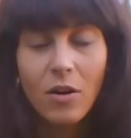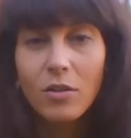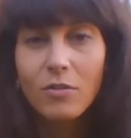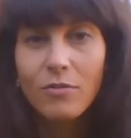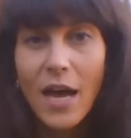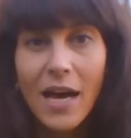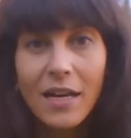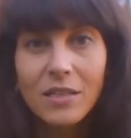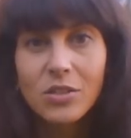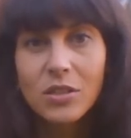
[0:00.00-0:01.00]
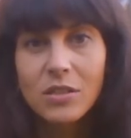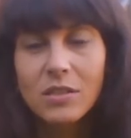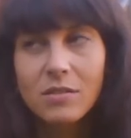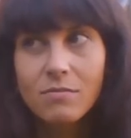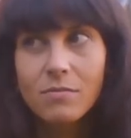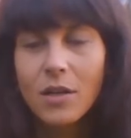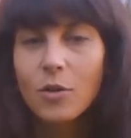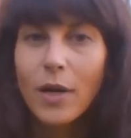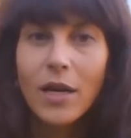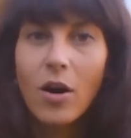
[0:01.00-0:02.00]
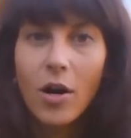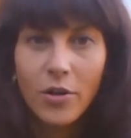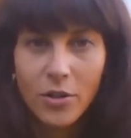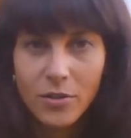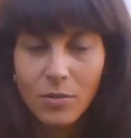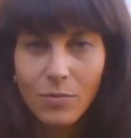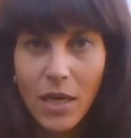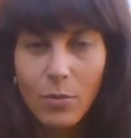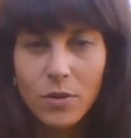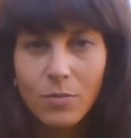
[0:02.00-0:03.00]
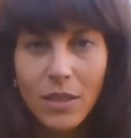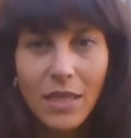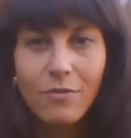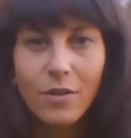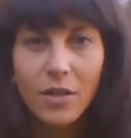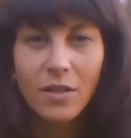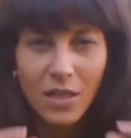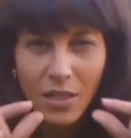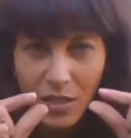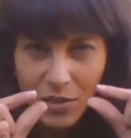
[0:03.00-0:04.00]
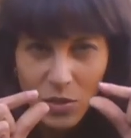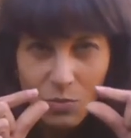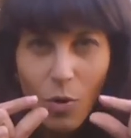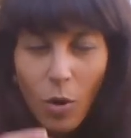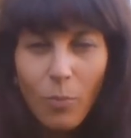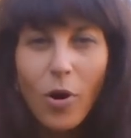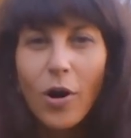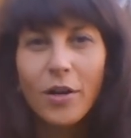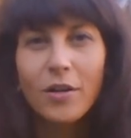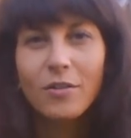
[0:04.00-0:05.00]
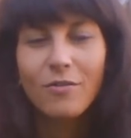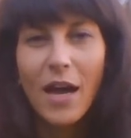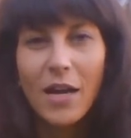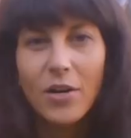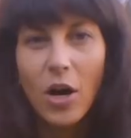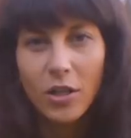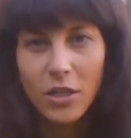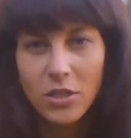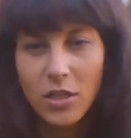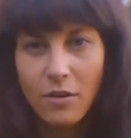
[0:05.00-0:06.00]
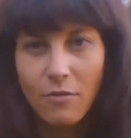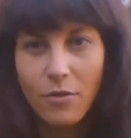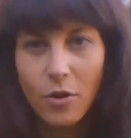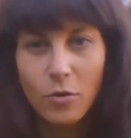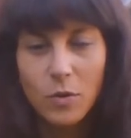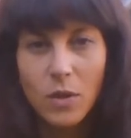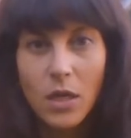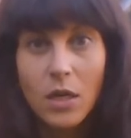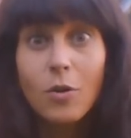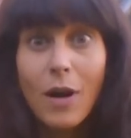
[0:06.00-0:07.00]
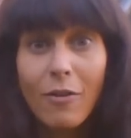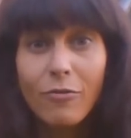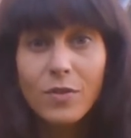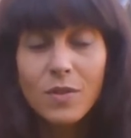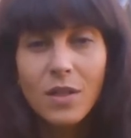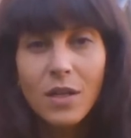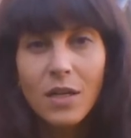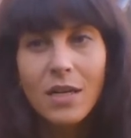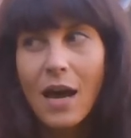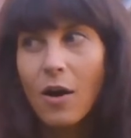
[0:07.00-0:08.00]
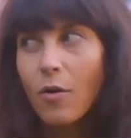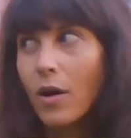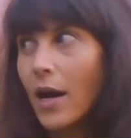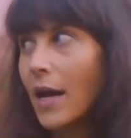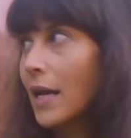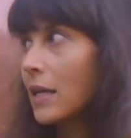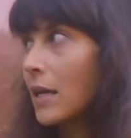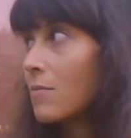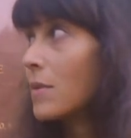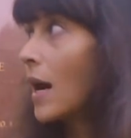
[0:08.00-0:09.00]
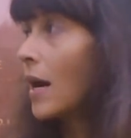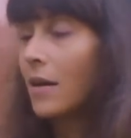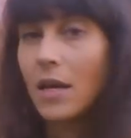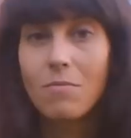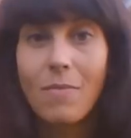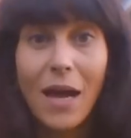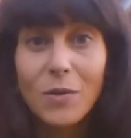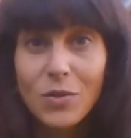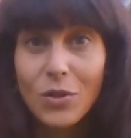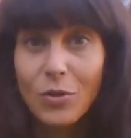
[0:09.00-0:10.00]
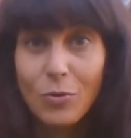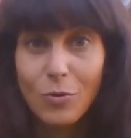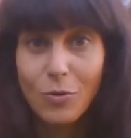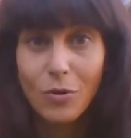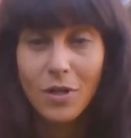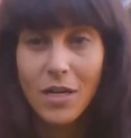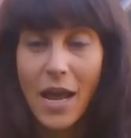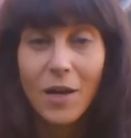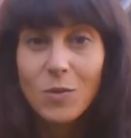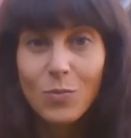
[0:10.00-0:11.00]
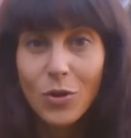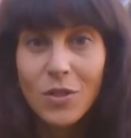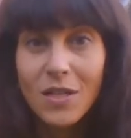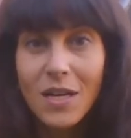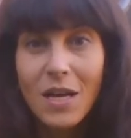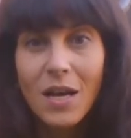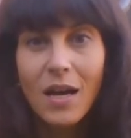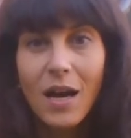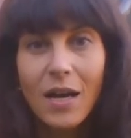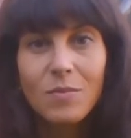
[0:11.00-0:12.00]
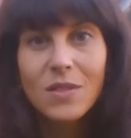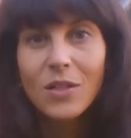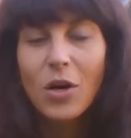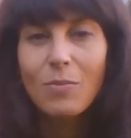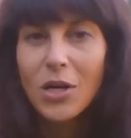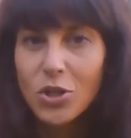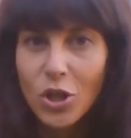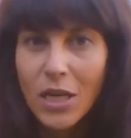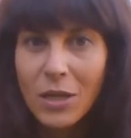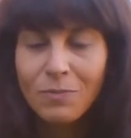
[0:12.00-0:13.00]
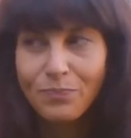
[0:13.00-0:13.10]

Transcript: all of that is just a great honor to be able to be even a small part of that knowledge and of those crafts. Now, I am not a master or an expert, I'm still on my journey,